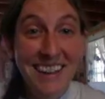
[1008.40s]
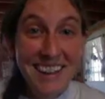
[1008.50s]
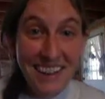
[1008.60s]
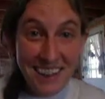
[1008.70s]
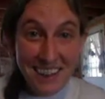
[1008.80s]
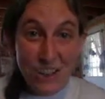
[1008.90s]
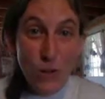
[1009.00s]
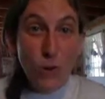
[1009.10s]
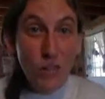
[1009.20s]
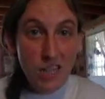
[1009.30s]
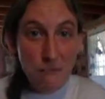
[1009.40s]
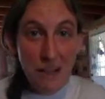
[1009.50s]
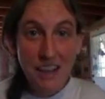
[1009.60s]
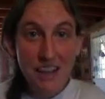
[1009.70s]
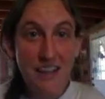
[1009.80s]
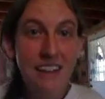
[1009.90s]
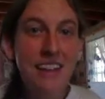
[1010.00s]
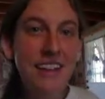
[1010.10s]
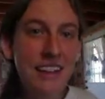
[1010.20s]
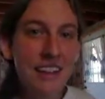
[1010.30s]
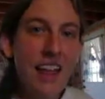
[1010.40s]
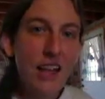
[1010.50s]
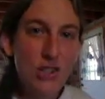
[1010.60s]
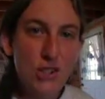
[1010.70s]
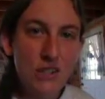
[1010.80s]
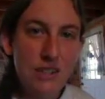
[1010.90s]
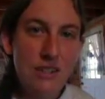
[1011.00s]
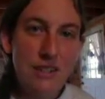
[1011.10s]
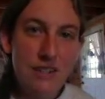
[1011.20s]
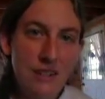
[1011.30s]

in like a 2-week span, that's just